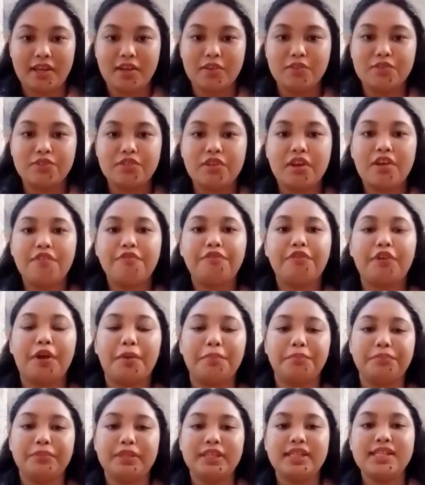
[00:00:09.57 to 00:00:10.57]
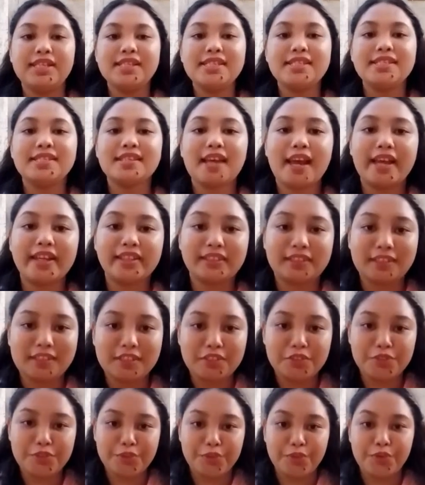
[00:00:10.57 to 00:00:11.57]
Elza from
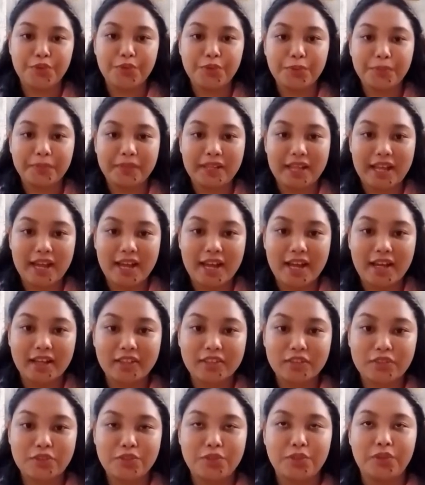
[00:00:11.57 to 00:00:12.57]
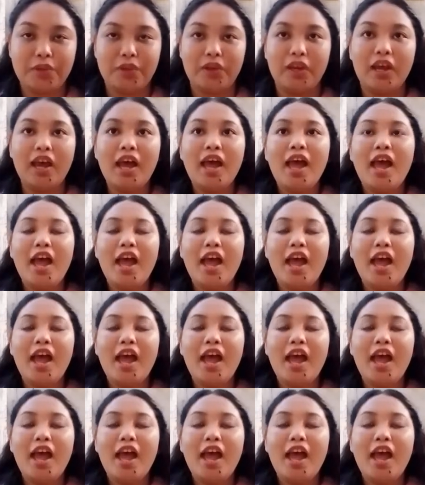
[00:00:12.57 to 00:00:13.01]
BSIT2 Block 2